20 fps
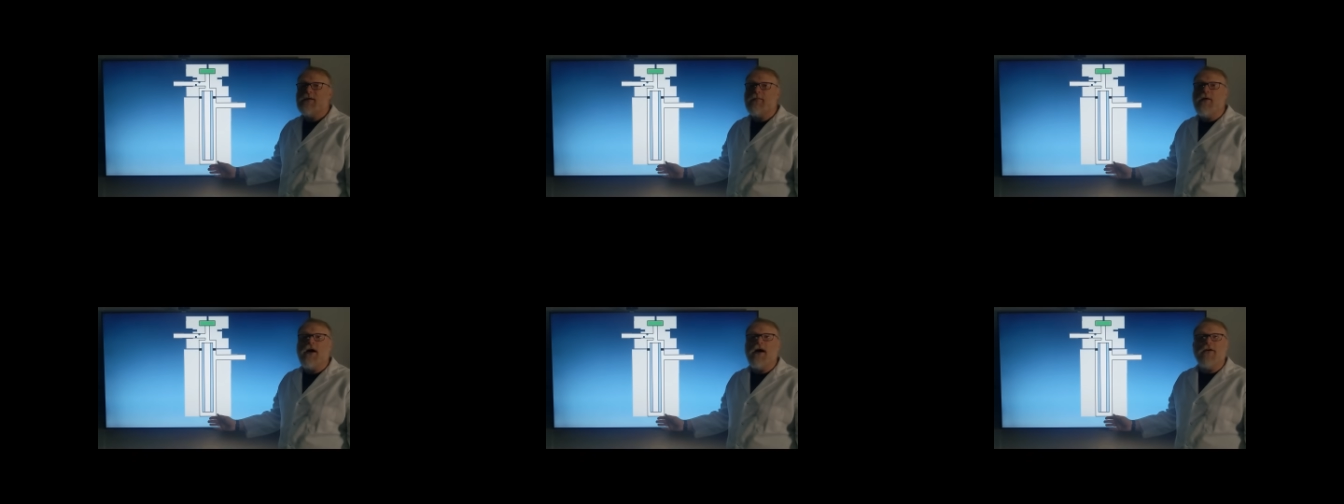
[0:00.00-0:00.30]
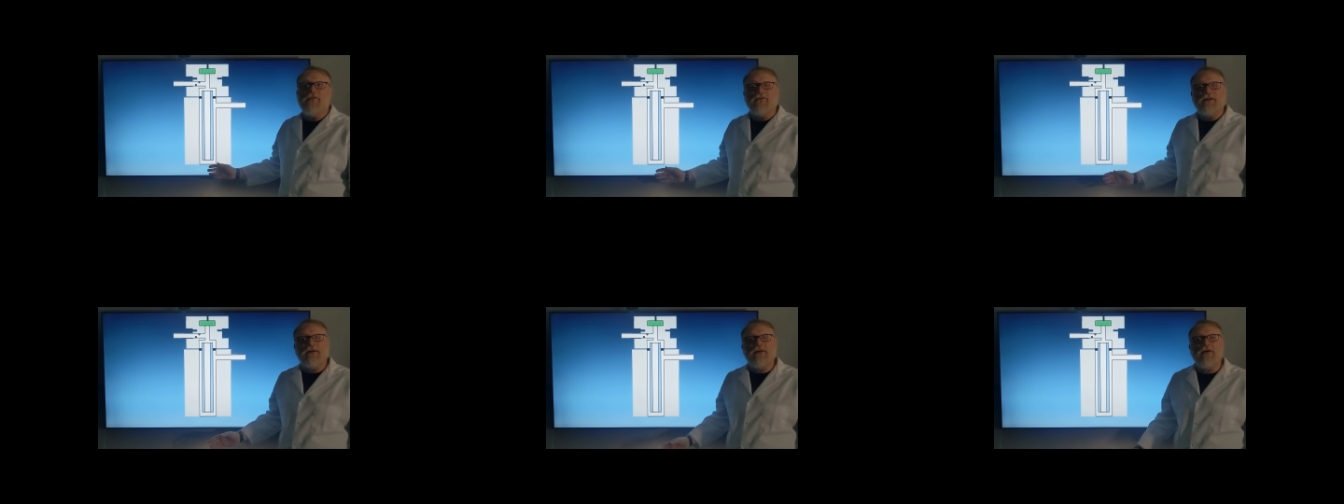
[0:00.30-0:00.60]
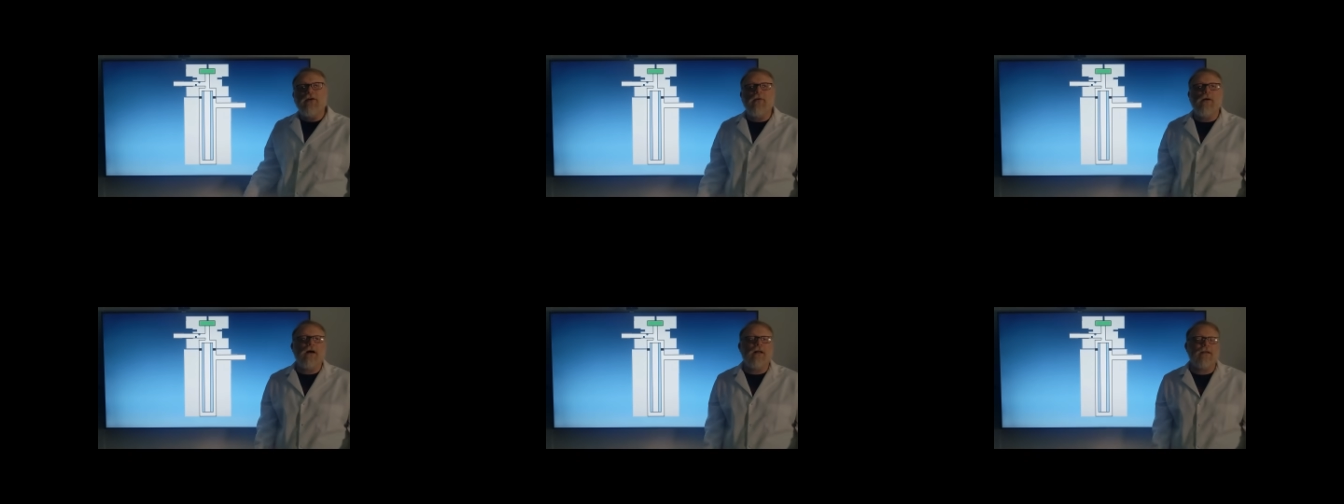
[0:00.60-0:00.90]
come off
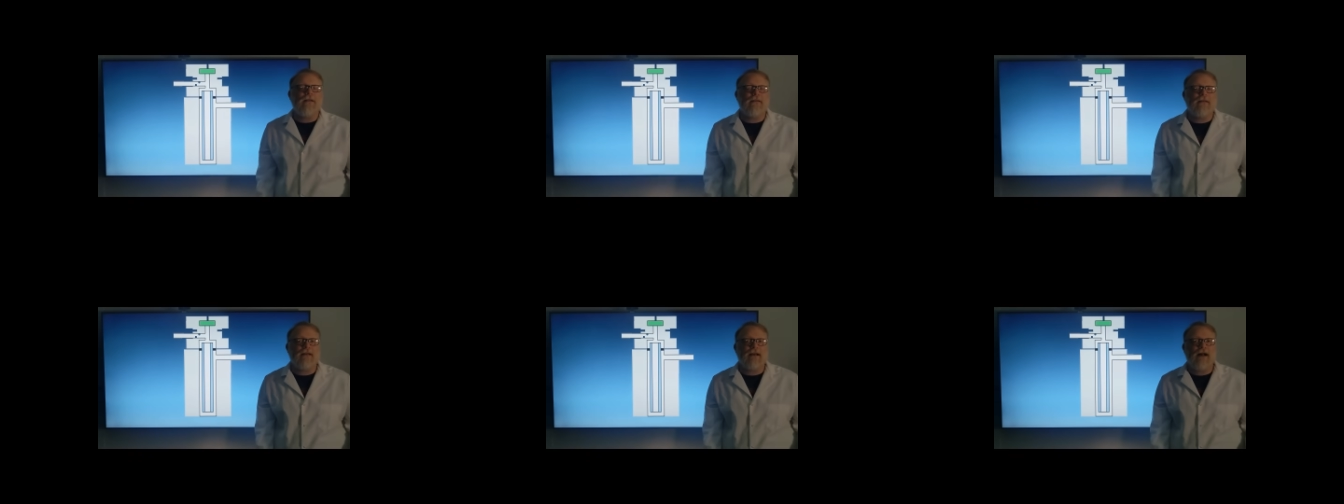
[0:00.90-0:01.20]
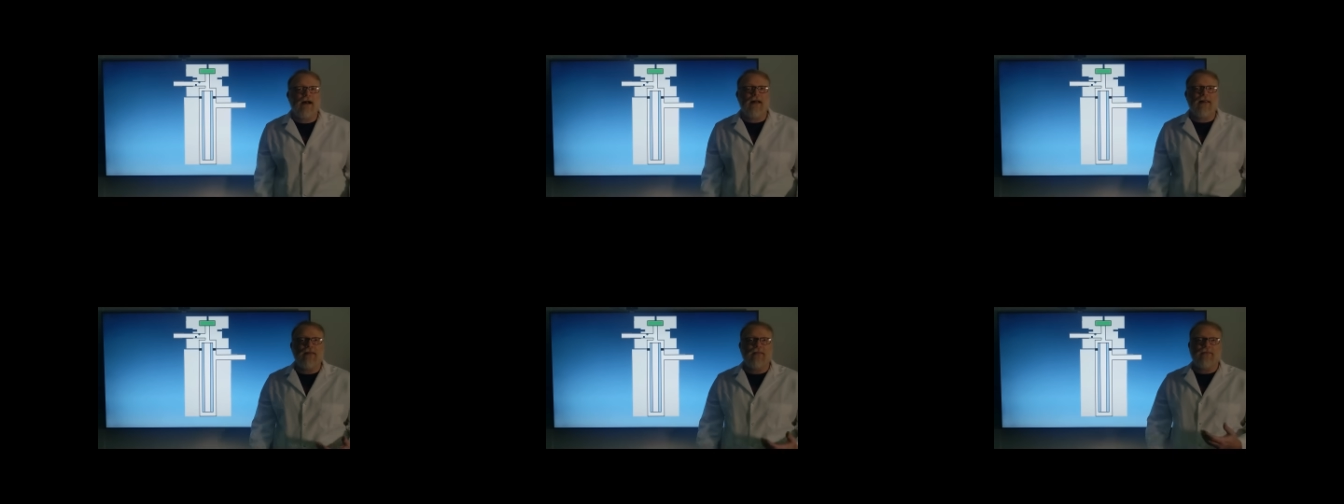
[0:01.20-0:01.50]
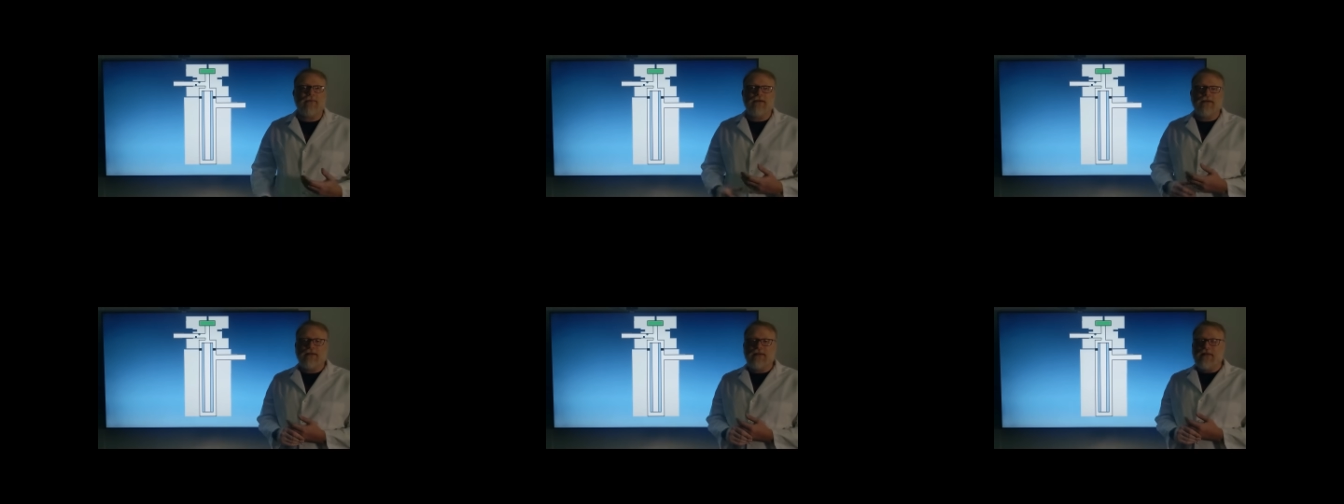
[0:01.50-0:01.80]
and go onto the
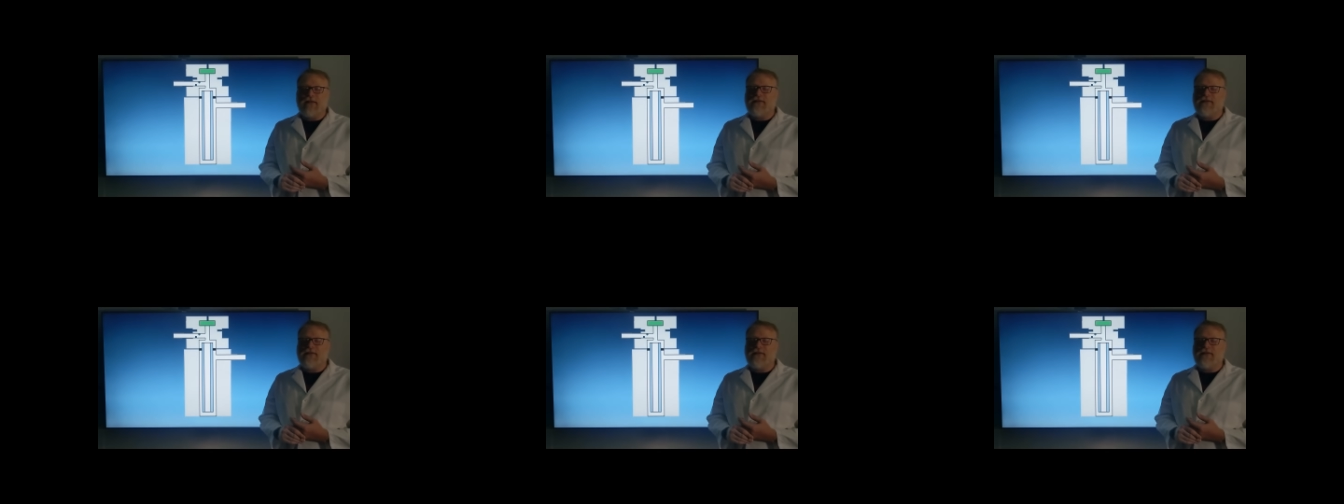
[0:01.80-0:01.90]
column.